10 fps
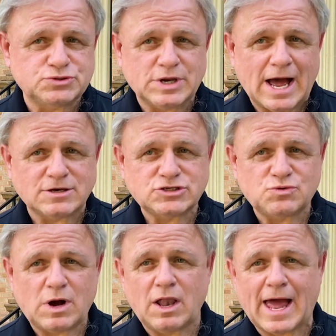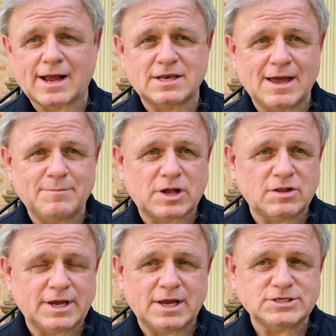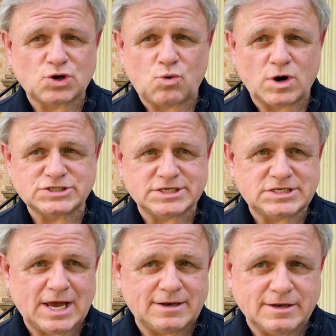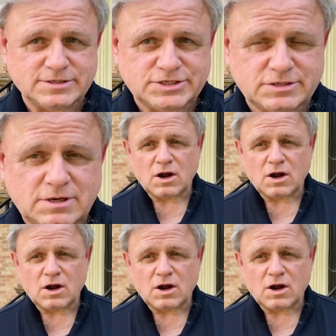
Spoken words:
not do well academically is course attendance.